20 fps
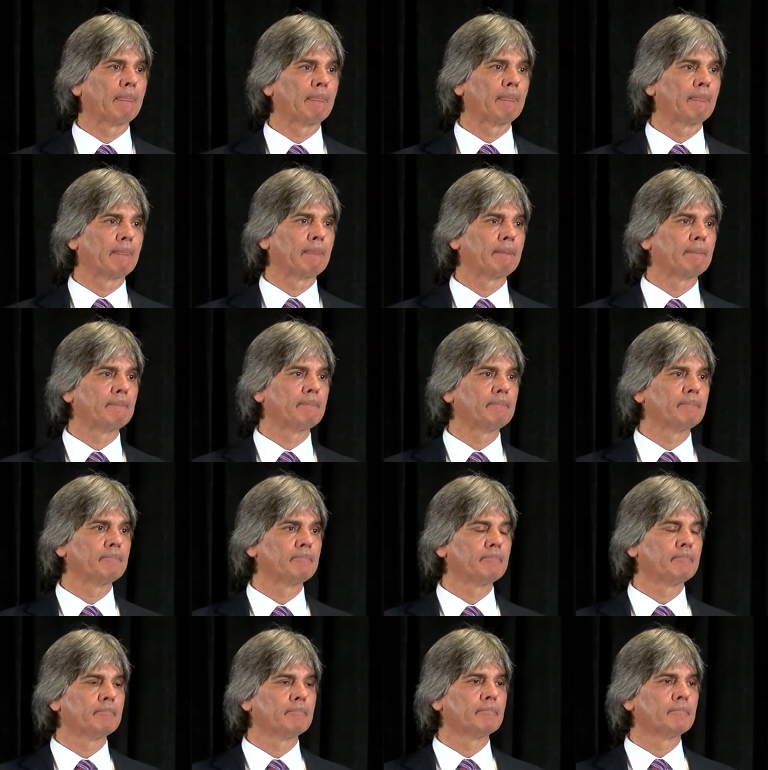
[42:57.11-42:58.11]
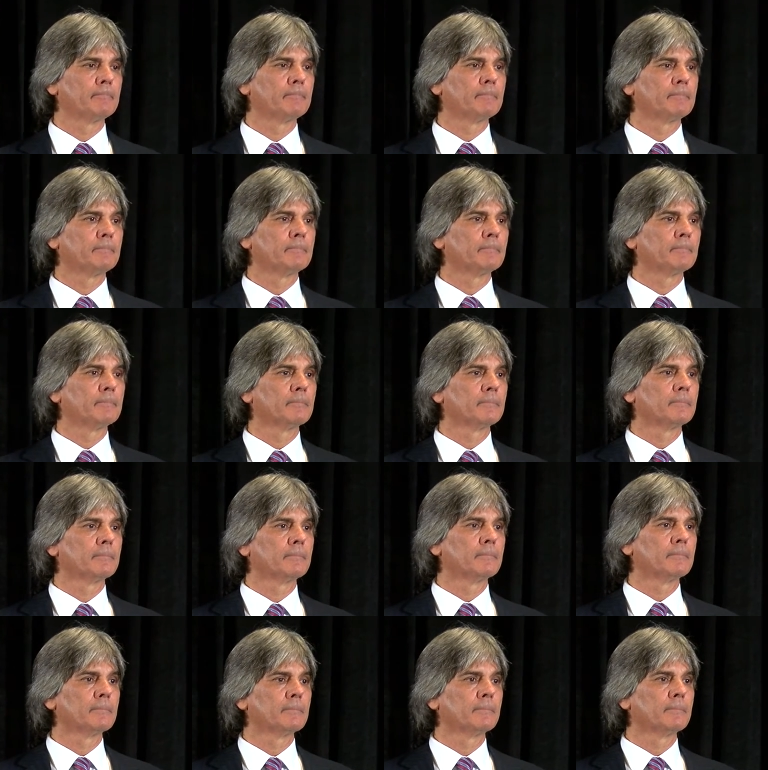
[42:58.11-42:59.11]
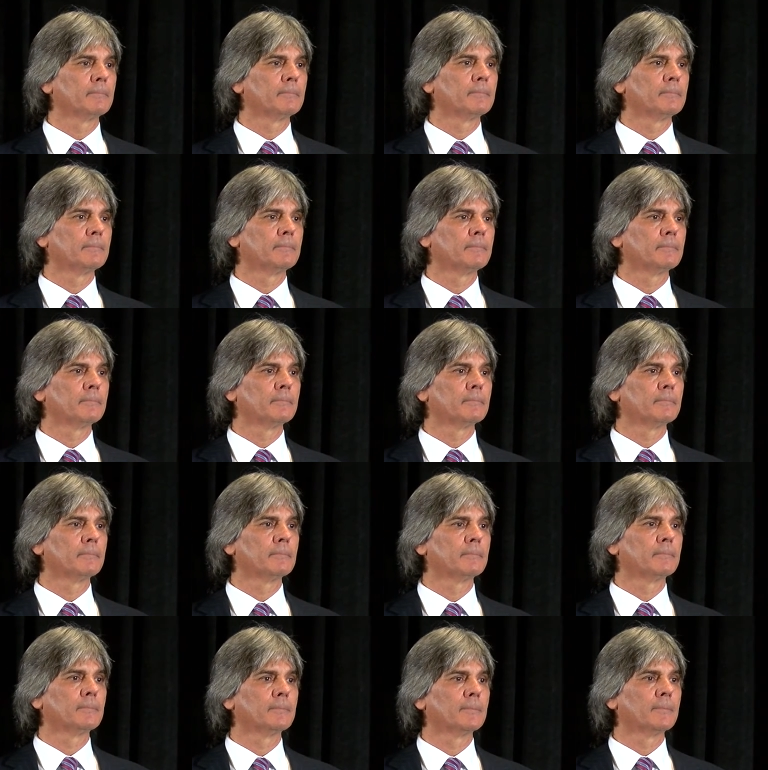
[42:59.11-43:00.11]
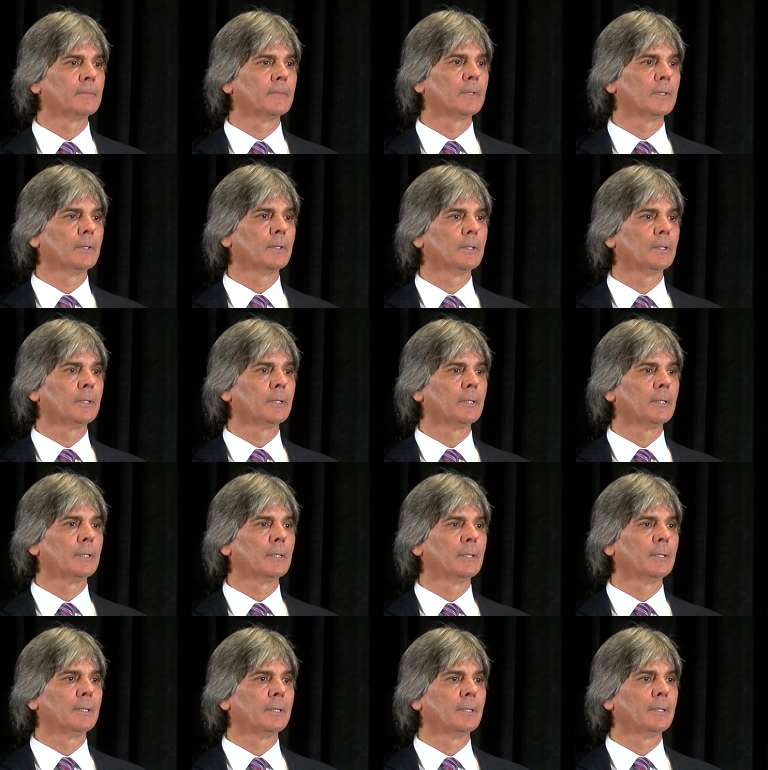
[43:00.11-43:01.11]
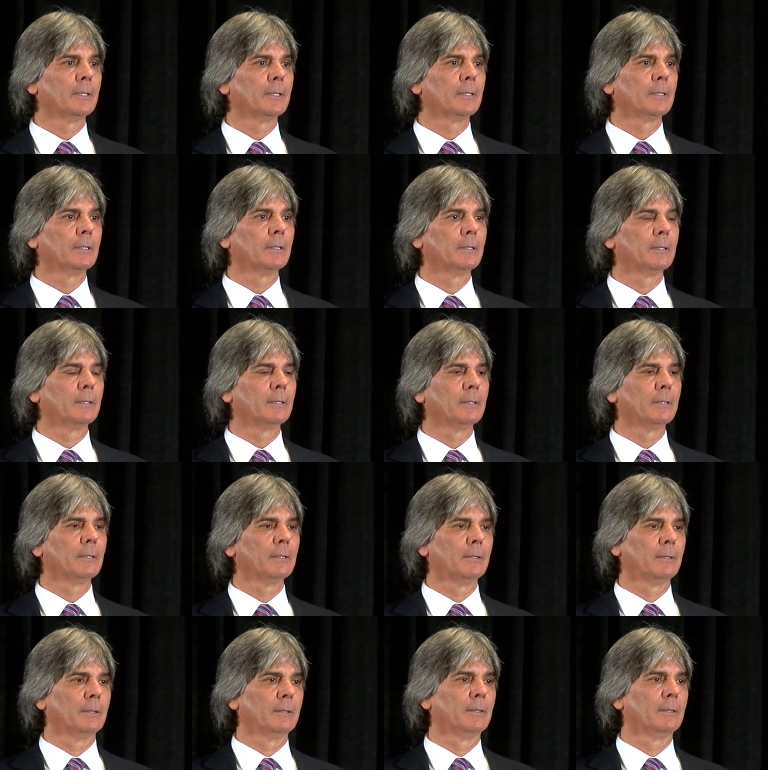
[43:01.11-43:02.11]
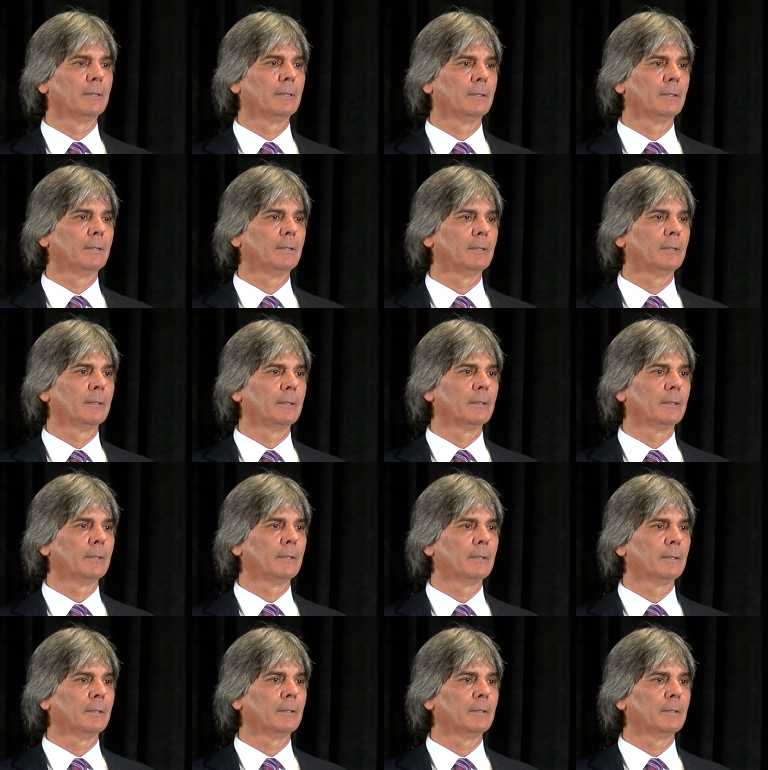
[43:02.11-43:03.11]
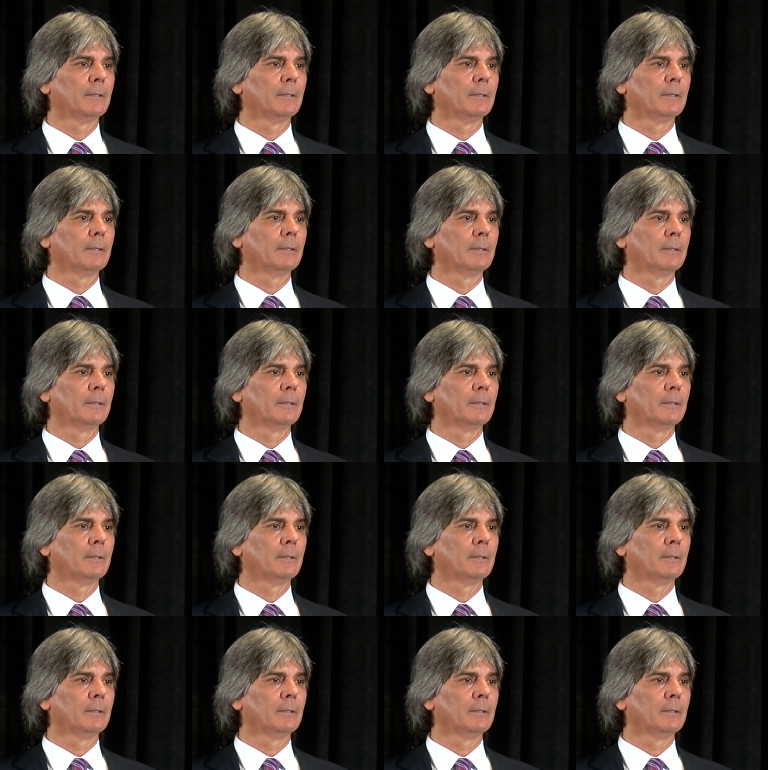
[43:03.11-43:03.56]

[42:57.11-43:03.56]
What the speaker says: [no speech]